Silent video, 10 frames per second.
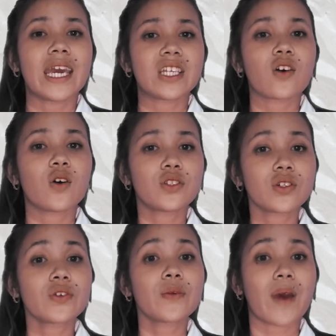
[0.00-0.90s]
It
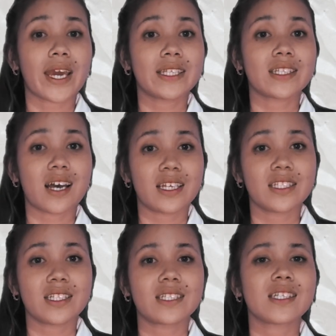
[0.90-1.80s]
also reminds
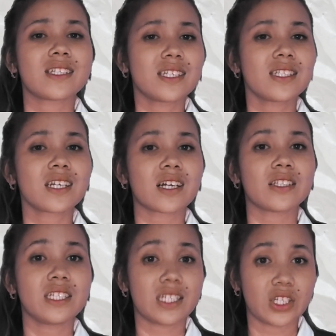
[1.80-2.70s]
us that
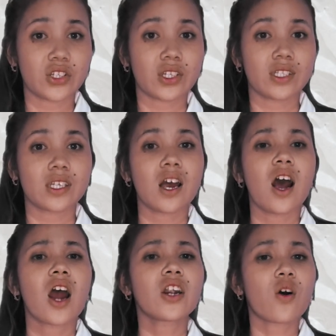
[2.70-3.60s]
statistical decisions
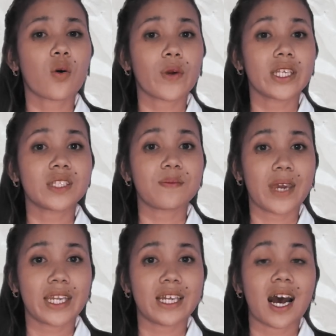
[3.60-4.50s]
are always
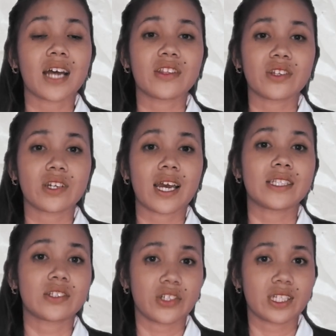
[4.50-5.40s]
made under
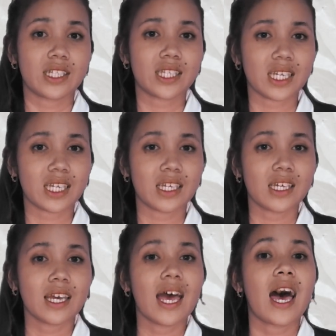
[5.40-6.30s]
uncertainty
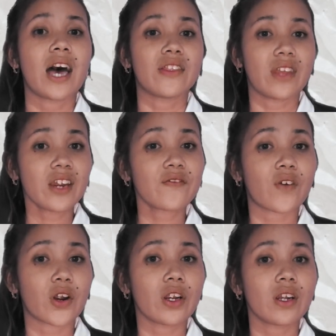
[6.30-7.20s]
and
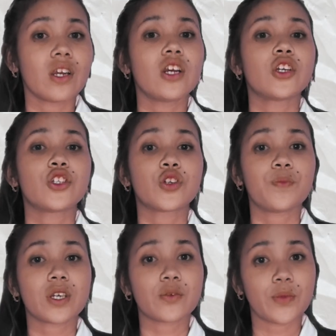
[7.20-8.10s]
therefore
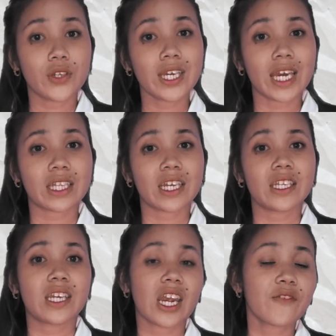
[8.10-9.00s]
should be
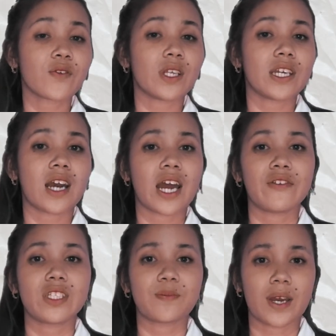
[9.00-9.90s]
communicated carefully
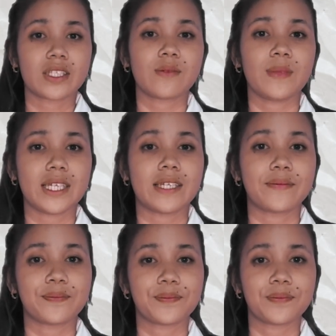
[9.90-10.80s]
and responsibly.